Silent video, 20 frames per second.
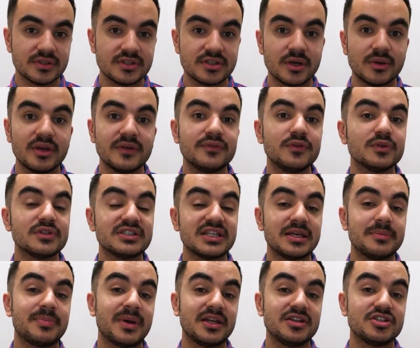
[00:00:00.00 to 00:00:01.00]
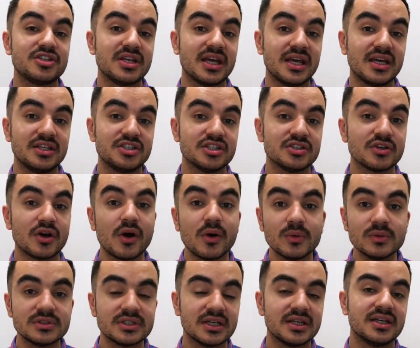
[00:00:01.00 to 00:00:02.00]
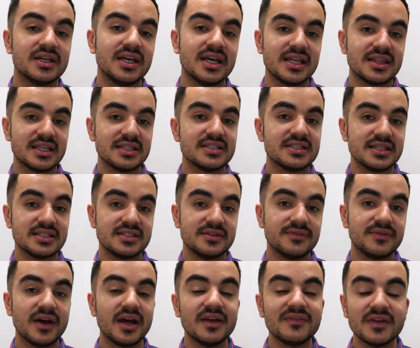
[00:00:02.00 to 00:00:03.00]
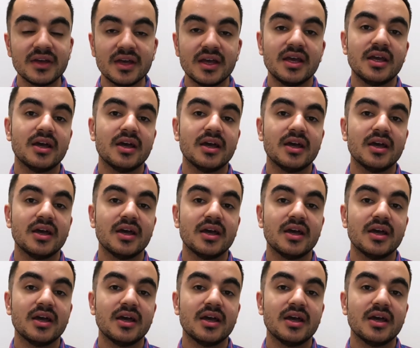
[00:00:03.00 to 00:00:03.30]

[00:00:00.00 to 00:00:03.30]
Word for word: So if your state pension age is older than 65,